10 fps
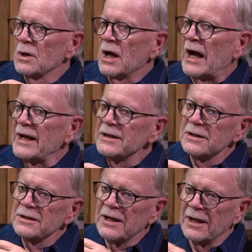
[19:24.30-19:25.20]
I
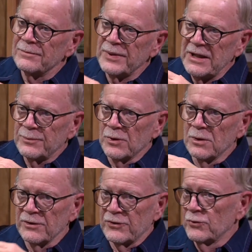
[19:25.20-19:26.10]
can get
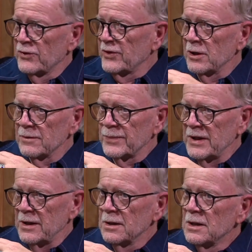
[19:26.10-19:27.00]
people through
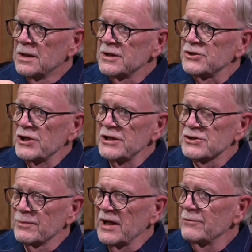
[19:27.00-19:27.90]
therapy to change their
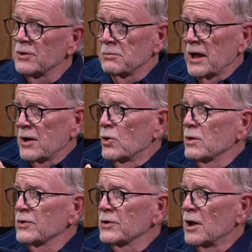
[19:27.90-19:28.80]
behavior. I can work
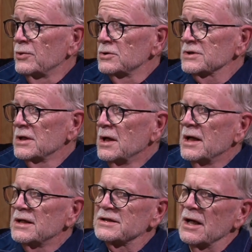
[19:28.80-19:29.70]
with couples
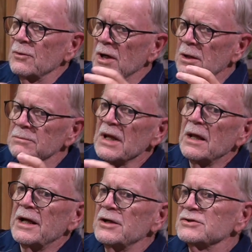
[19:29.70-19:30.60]
and say, well,
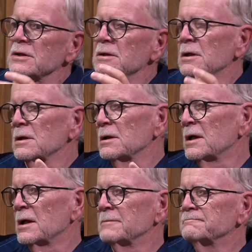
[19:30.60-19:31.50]
here's a little,
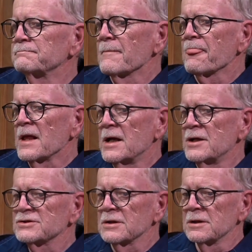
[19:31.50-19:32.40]
uh,
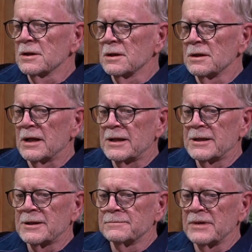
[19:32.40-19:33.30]
here's a little
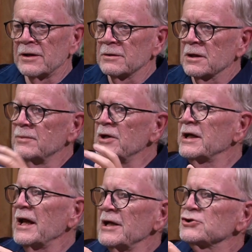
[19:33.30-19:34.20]
um,
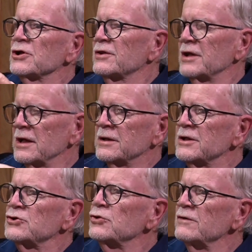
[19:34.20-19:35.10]
communication thing
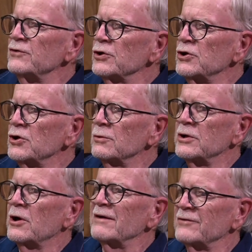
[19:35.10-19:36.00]
that two of you can do when
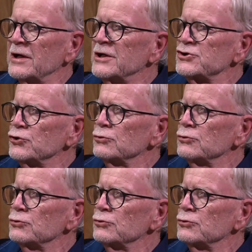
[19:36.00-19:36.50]
you're having an issue.